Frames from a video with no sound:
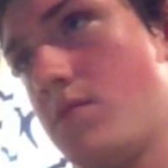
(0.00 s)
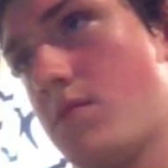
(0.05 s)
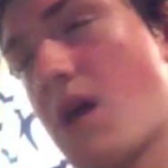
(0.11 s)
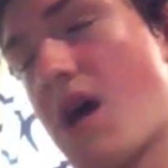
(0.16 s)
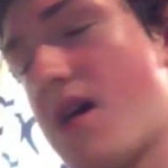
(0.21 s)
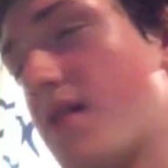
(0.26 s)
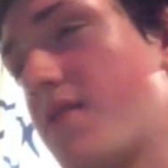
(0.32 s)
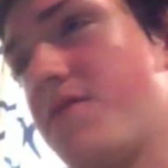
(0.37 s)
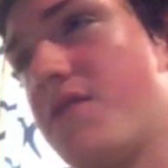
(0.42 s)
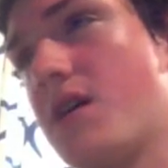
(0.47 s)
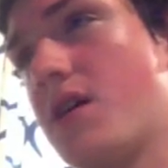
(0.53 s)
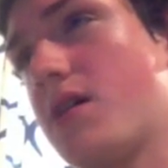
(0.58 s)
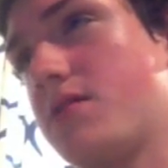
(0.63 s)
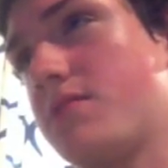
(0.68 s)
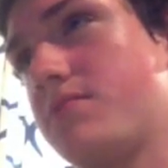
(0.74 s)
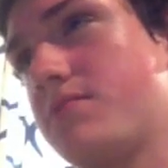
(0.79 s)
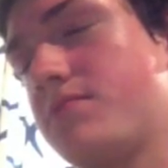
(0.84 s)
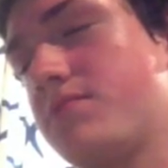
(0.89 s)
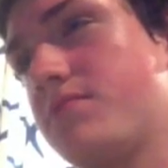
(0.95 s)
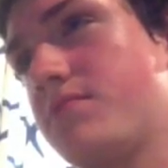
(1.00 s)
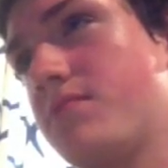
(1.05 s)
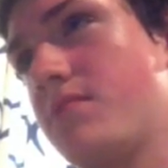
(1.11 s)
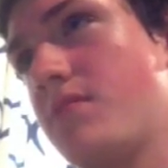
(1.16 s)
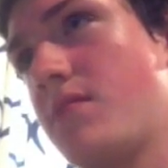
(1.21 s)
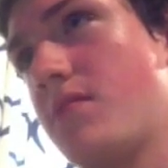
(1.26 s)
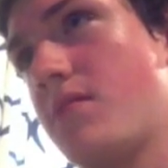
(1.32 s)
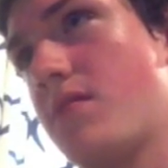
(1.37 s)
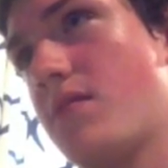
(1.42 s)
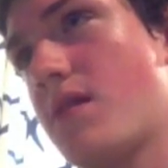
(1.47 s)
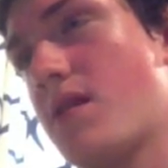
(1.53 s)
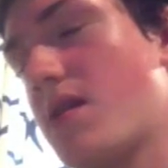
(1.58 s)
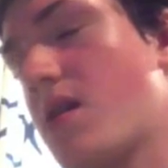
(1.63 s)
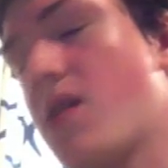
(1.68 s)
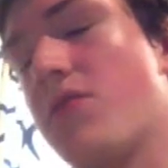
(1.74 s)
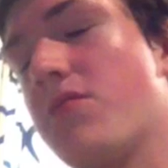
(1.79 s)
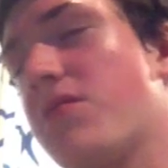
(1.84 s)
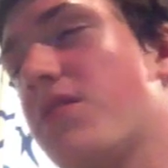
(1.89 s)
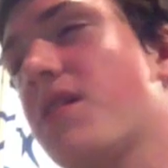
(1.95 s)
I have not. And
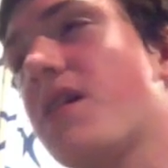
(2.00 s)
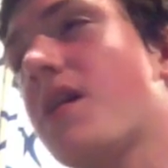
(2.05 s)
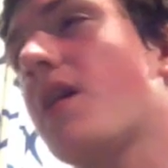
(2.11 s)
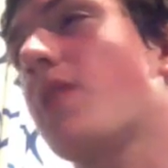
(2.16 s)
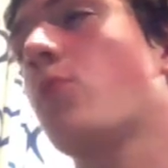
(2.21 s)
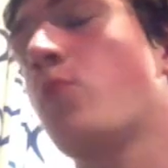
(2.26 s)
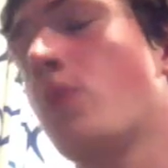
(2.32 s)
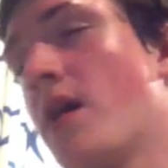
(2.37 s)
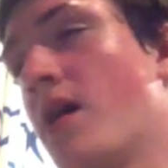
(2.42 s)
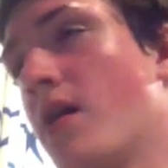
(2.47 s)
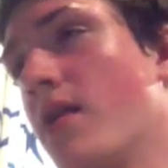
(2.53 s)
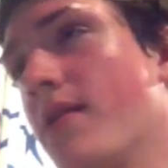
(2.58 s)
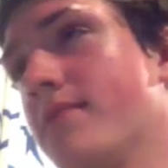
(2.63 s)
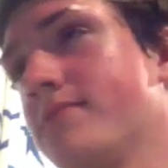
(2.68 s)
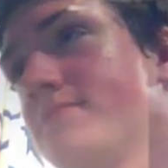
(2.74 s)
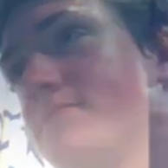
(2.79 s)
I don't think I will.